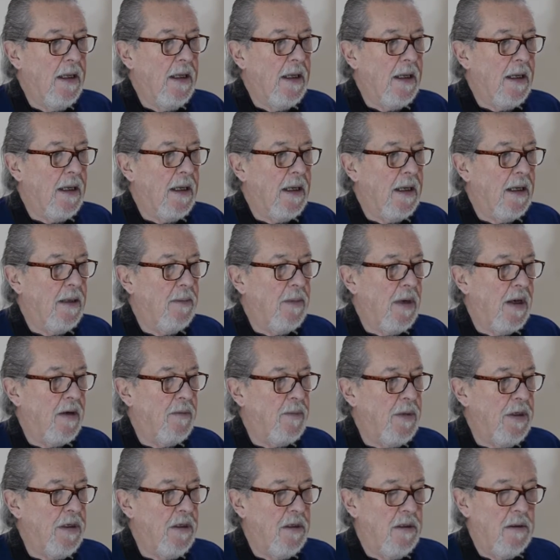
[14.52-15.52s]

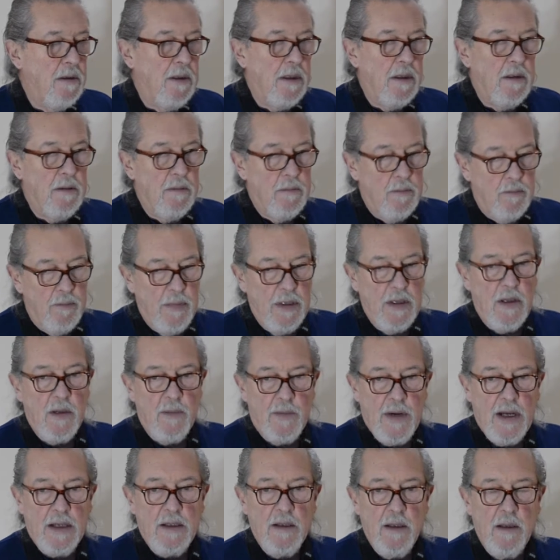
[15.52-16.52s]
I've been doing bits of
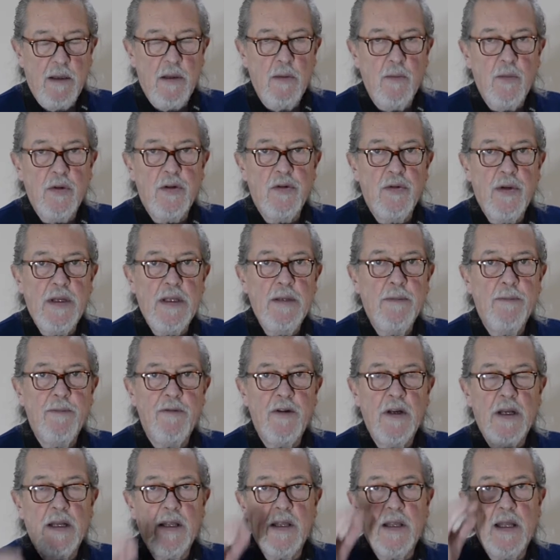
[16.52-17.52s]
practice in between,
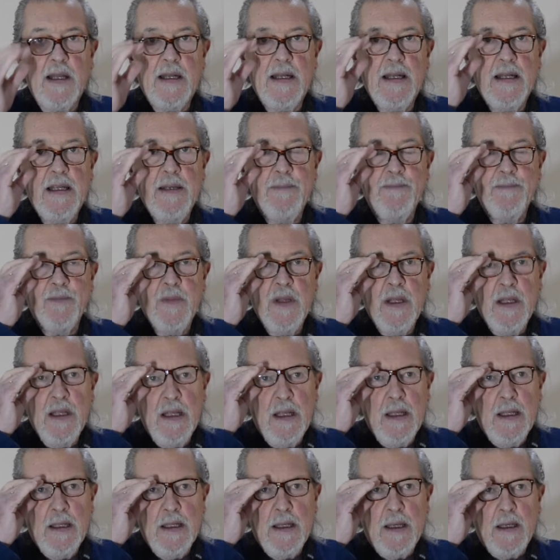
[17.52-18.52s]
fairly steadily.
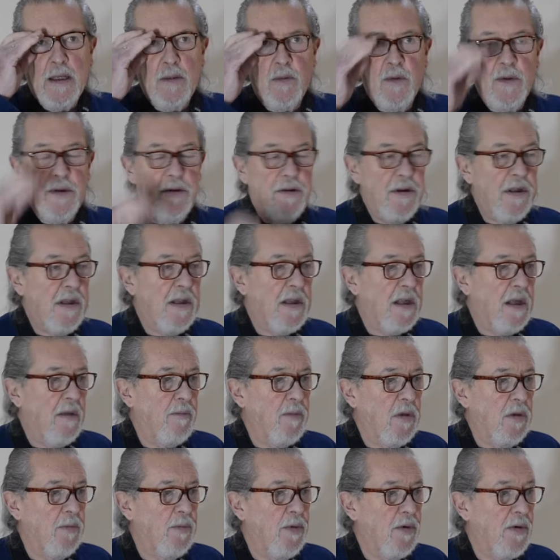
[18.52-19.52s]
And one of the reasons I
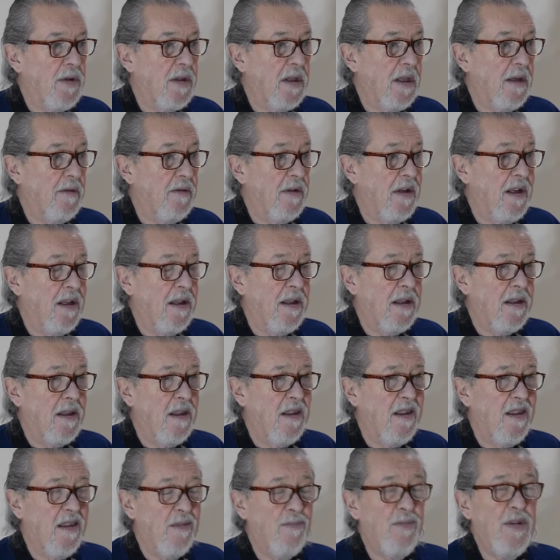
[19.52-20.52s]
haven't been posting every day is
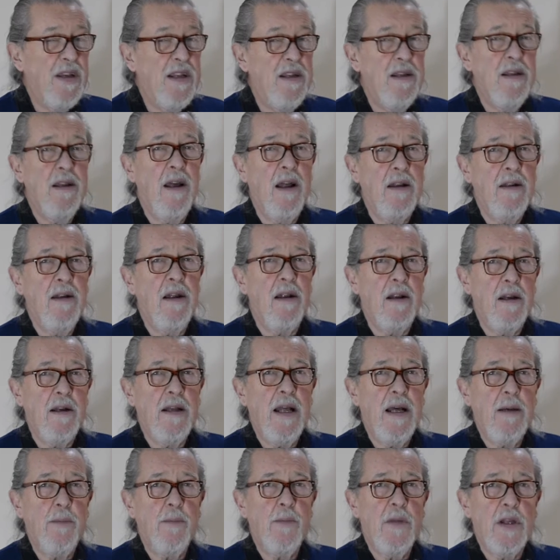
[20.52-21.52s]
there's been not
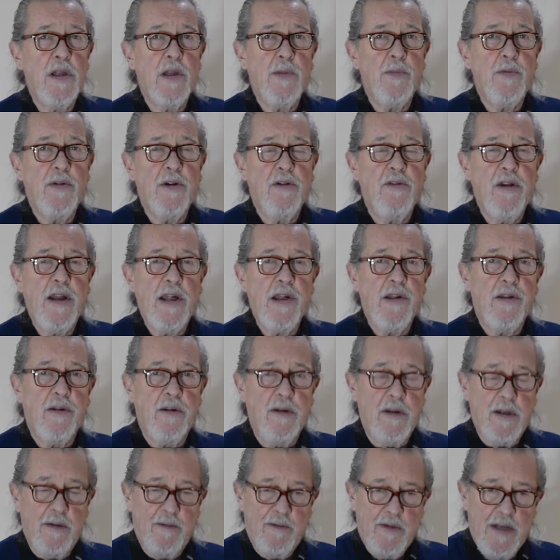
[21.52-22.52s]
that much progression.
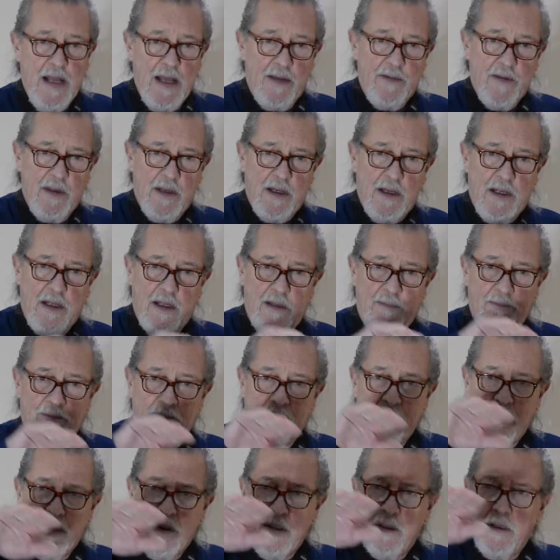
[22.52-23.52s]
I've definitely
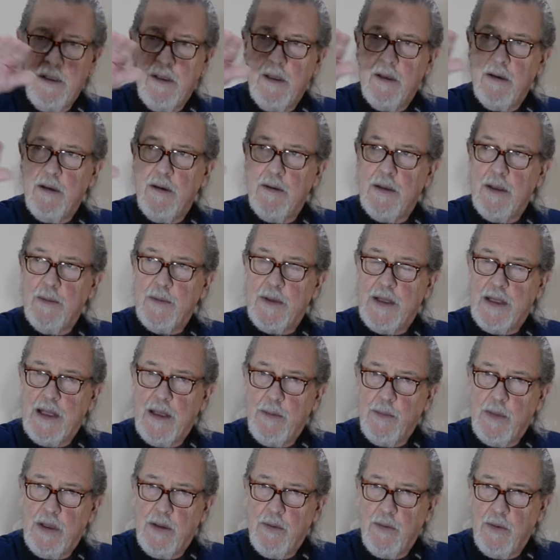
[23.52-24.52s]
gone up to
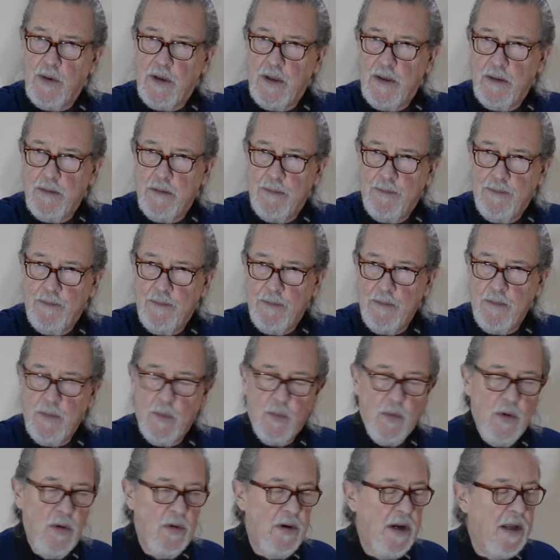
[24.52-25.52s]
that bit where your
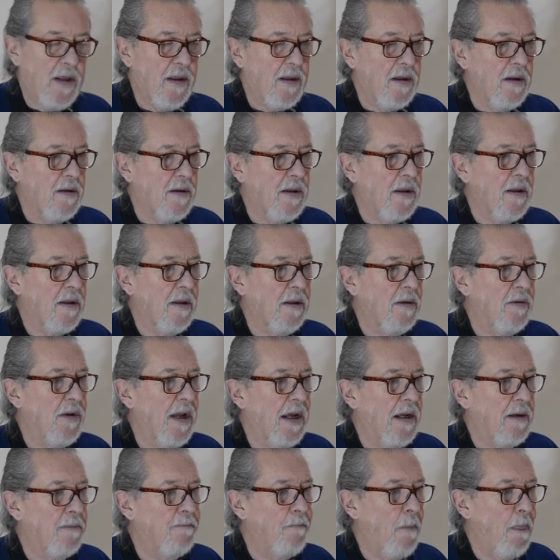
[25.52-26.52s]
progress starts to slow
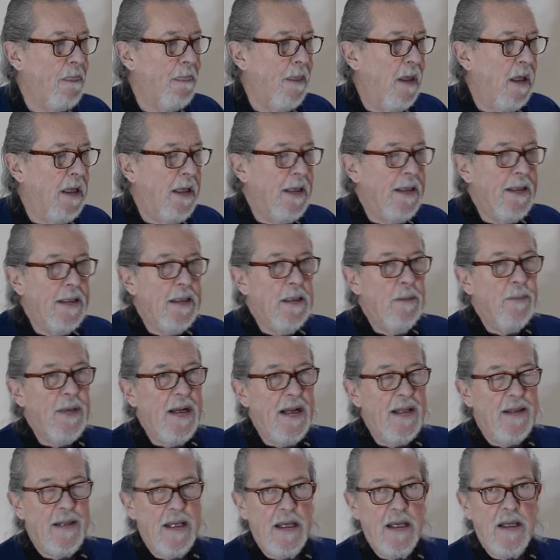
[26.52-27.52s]
down. But
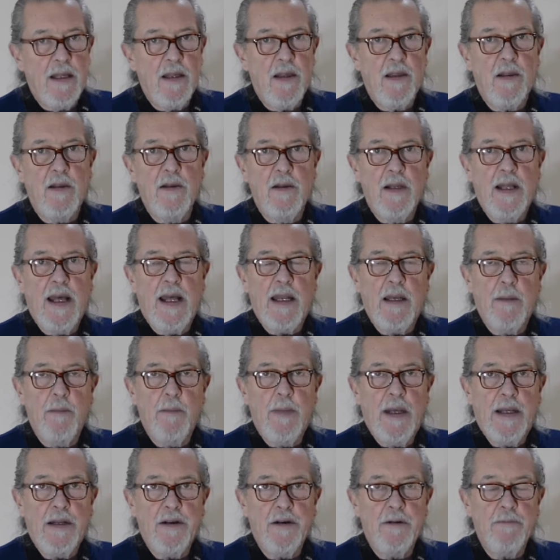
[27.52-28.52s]
I think it's still getting
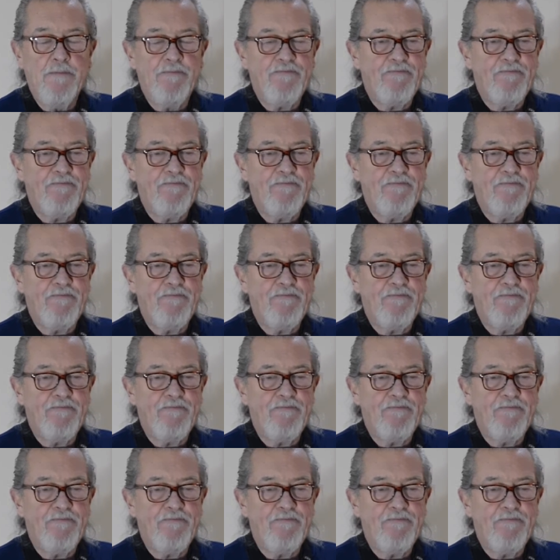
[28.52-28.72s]
better.